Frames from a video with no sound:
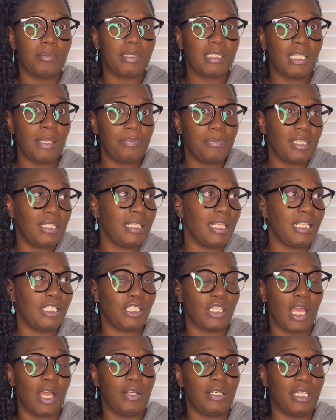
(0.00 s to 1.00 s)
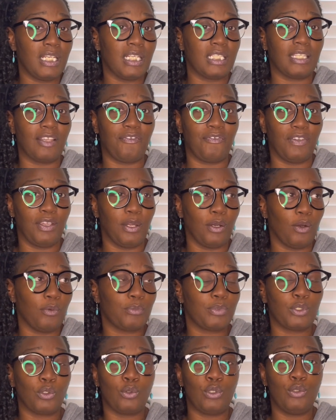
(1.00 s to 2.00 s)
something that y'all needed to
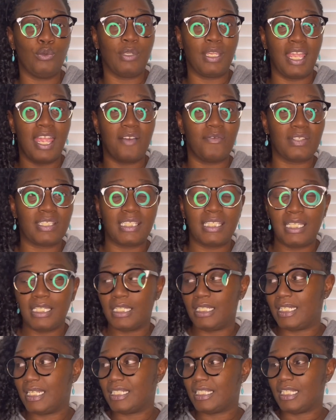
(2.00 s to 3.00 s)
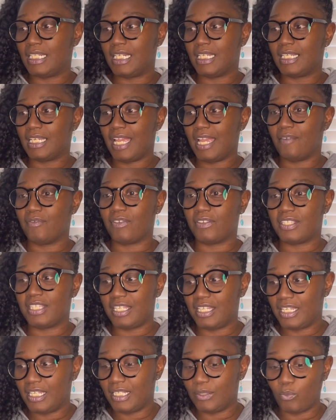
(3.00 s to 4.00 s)
film so you can have a scene that Destiny can have a
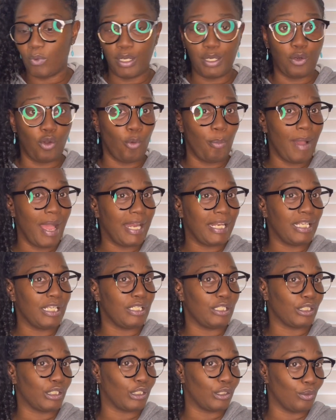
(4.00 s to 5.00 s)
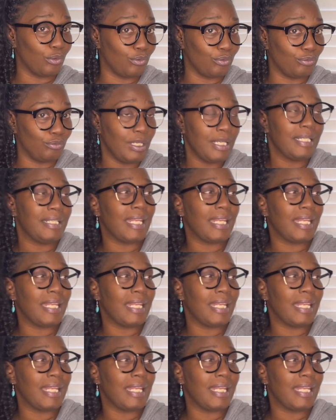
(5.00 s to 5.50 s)
scene when nobody in the store.